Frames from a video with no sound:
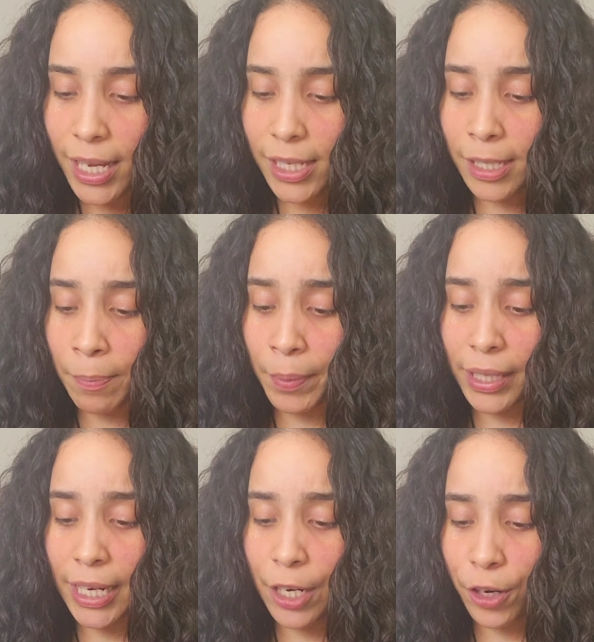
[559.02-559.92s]

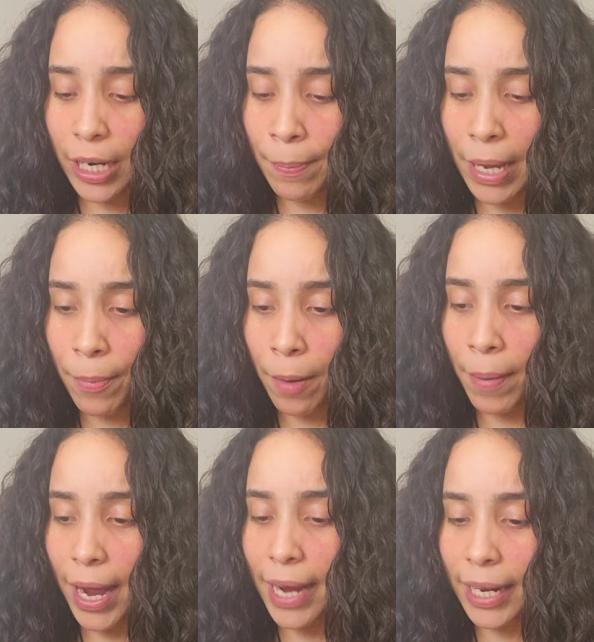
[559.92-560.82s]
stability. You're going to be able to
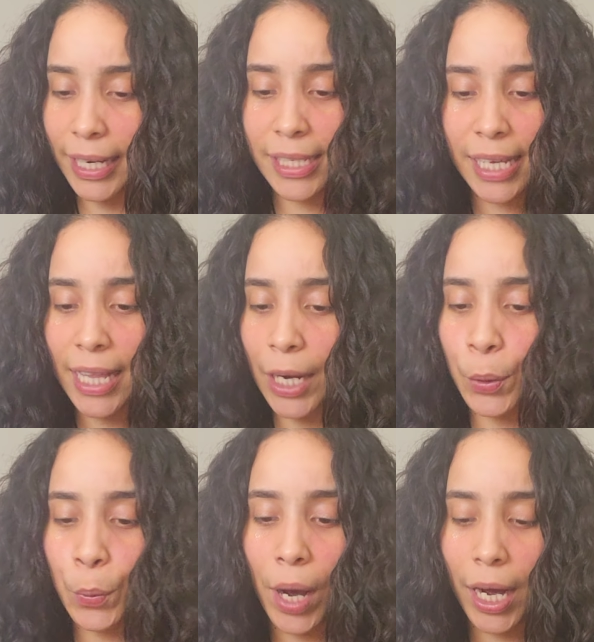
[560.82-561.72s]
buy, like I said, that
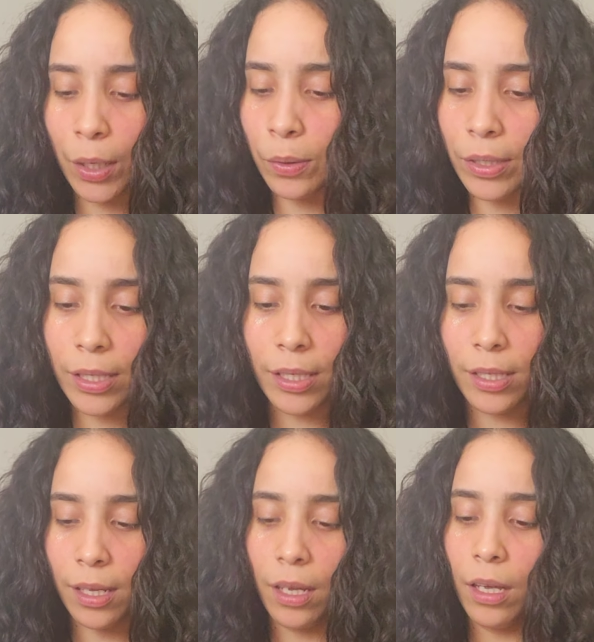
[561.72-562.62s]
new
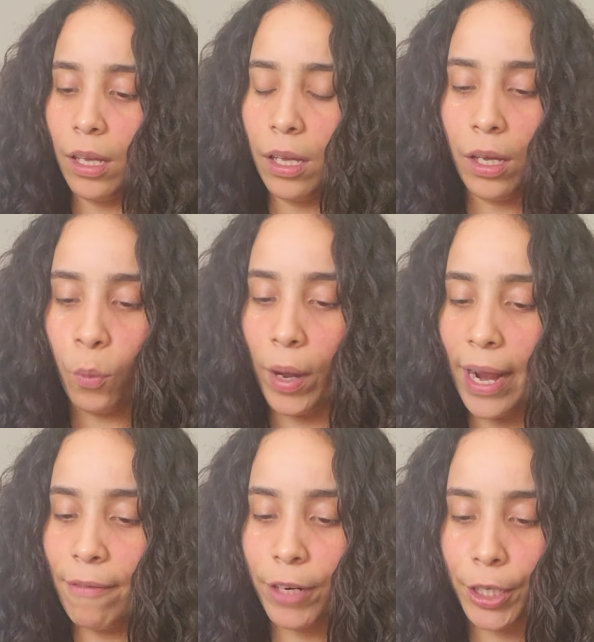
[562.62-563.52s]
house,
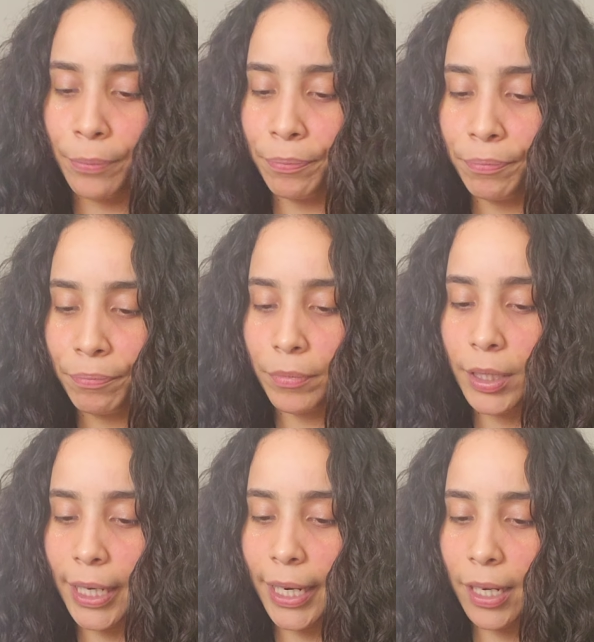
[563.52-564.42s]
whatever.
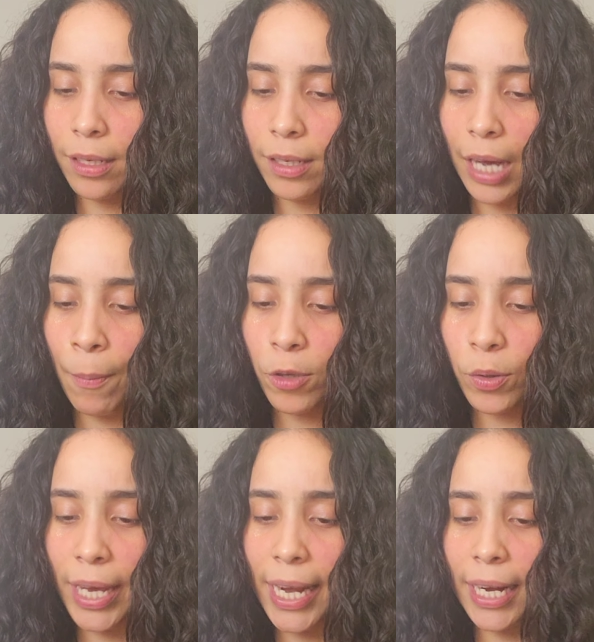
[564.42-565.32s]
Okay. I'm also
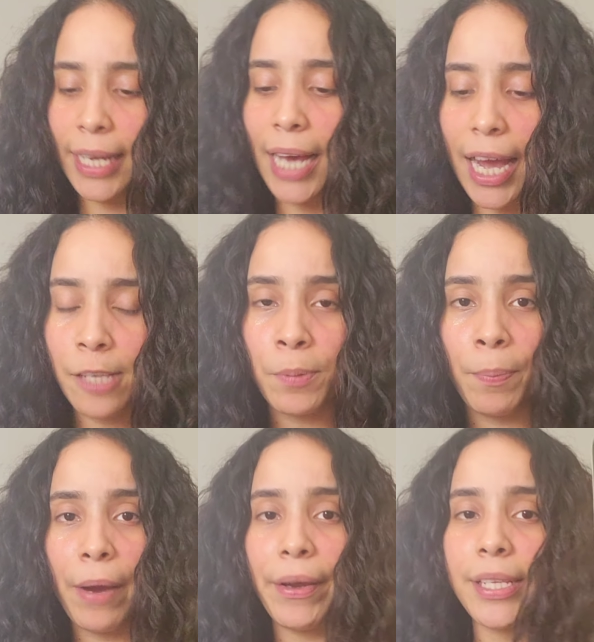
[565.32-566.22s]
getting like God is
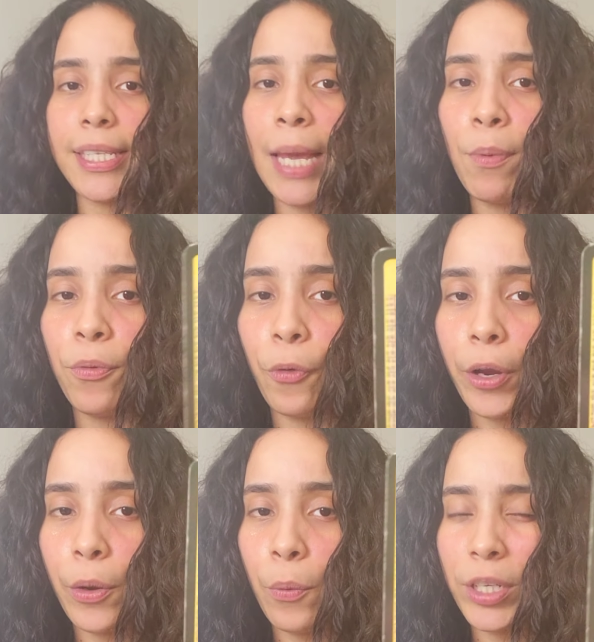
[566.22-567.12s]
preparing a table for
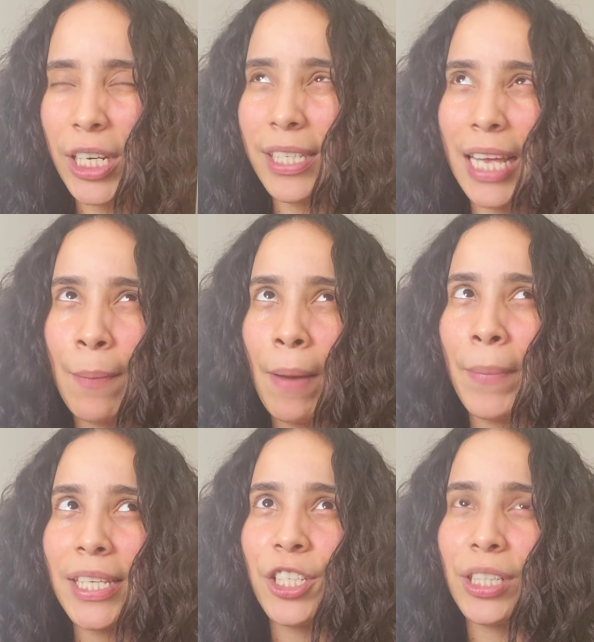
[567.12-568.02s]
you, which I said in my
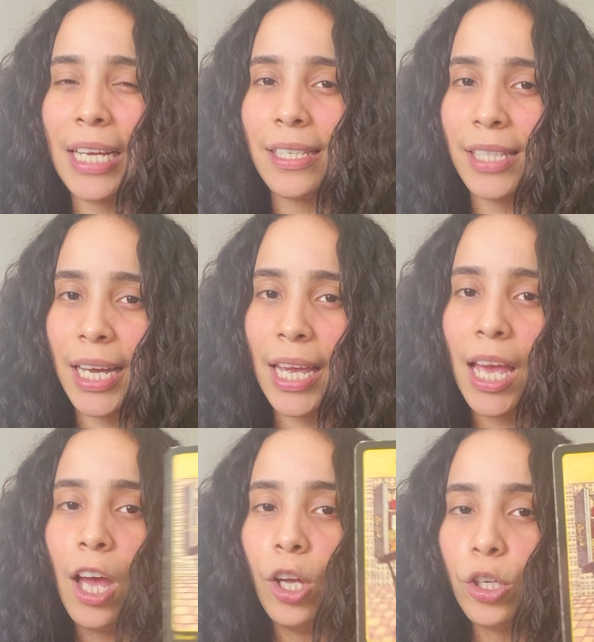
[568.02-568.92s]
message last night.
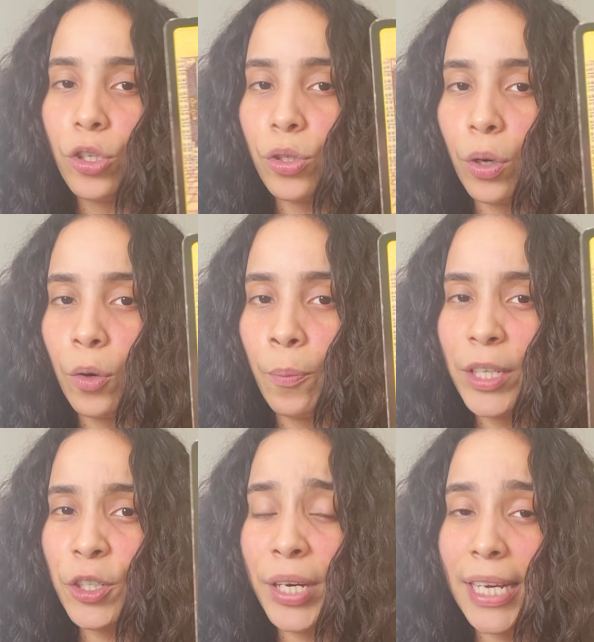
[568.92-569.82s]
So
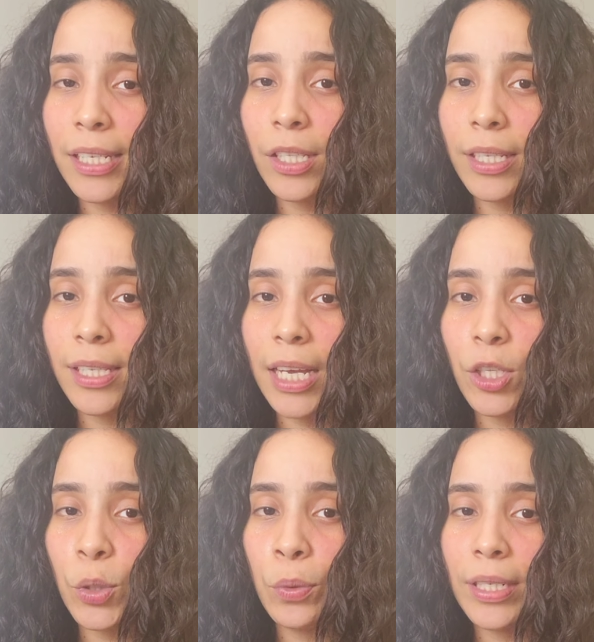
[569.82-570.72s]
make sure you guys stay
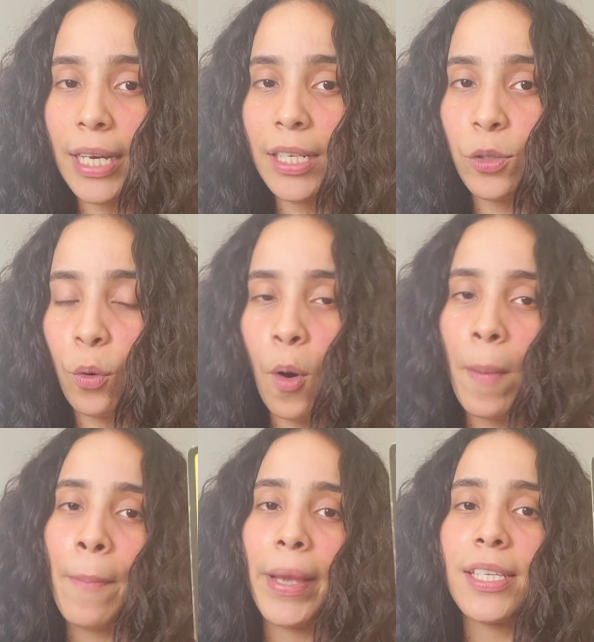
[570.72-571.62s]
tuned in to all
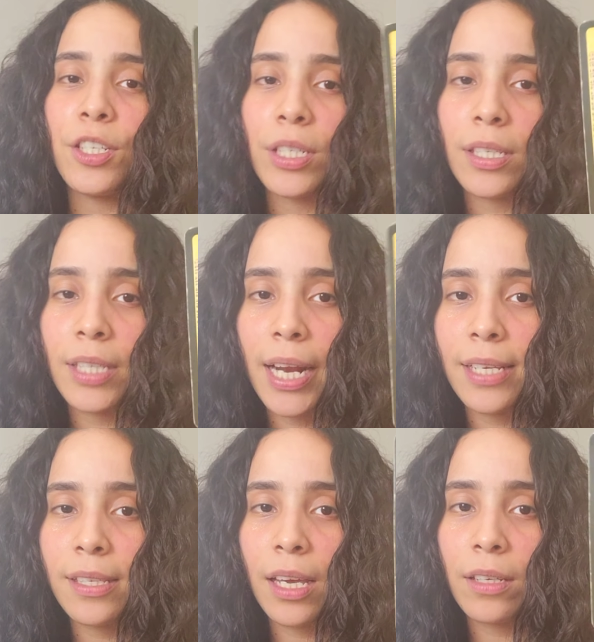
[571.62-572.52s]
my messages that I
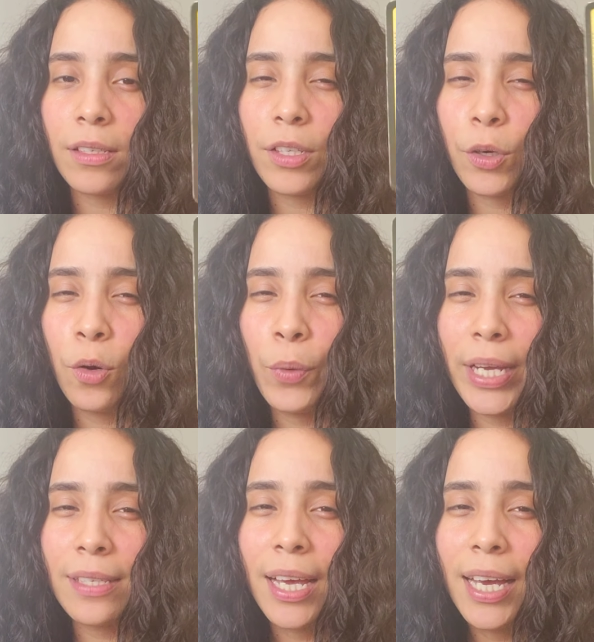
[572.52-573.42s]
say, because they're
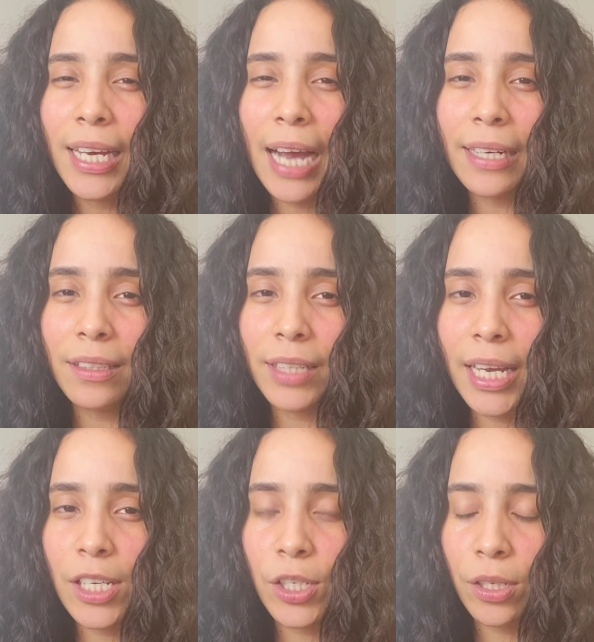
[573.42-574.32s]
always kind of
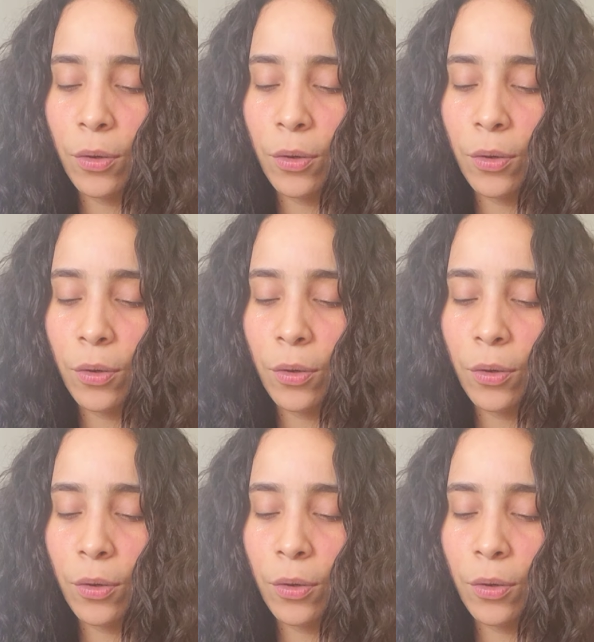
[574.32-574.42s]
linked,